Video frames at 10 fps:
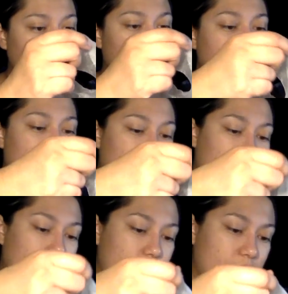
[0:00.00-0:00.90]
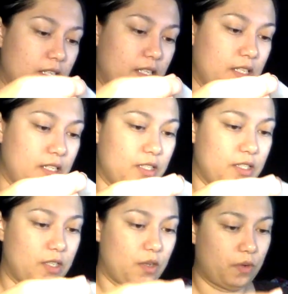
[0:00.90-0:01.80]
Okay,
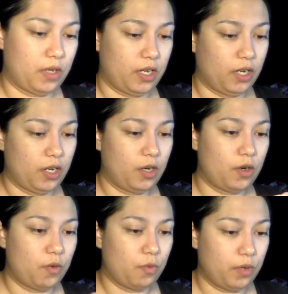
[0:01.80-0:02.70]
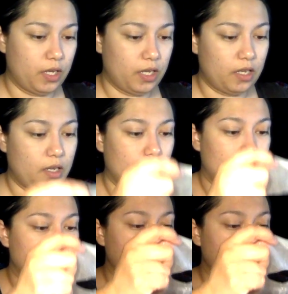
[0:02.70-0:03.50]
so here we go.